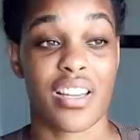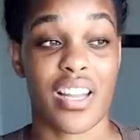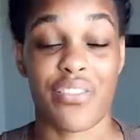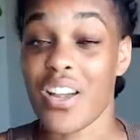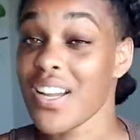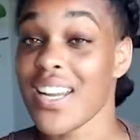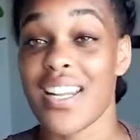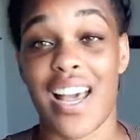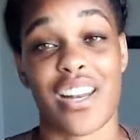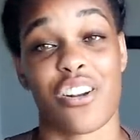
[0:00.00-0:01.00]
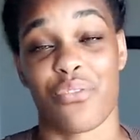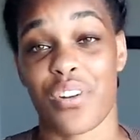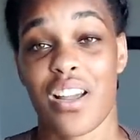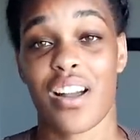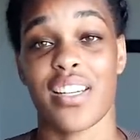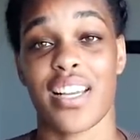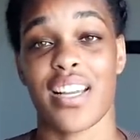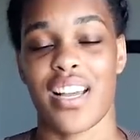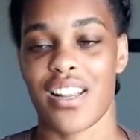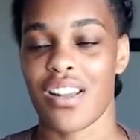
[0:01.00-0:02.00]
If they're getting that in your free
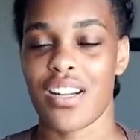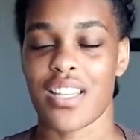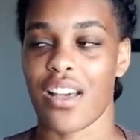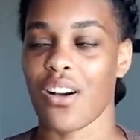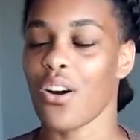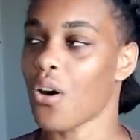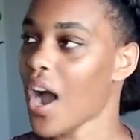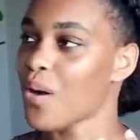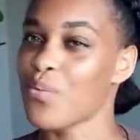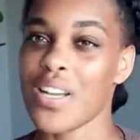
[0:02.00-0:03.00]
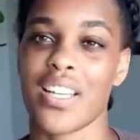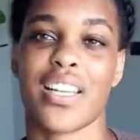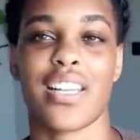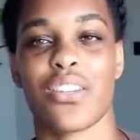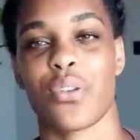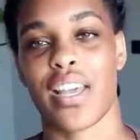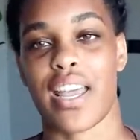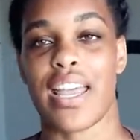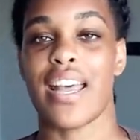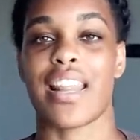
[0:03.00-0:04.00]
content, they're gonna say, oh, I really need to
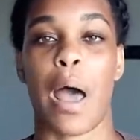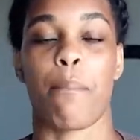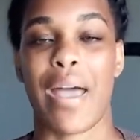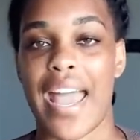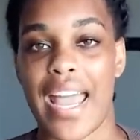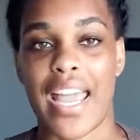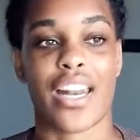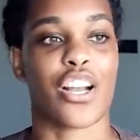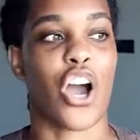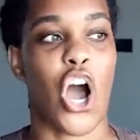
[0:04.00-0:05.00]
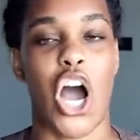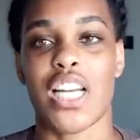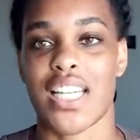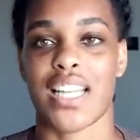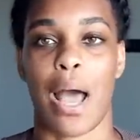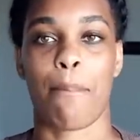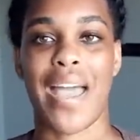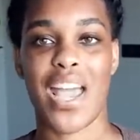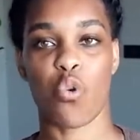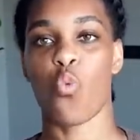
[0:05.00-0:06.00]
get that paid content, that
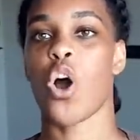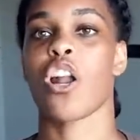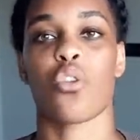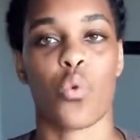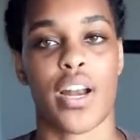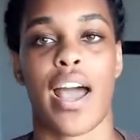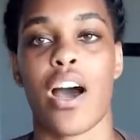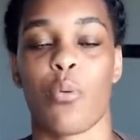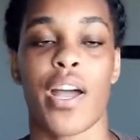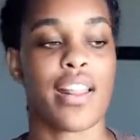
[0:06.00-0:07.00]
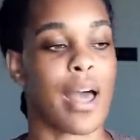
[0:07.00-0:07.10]
paid one-on-one help,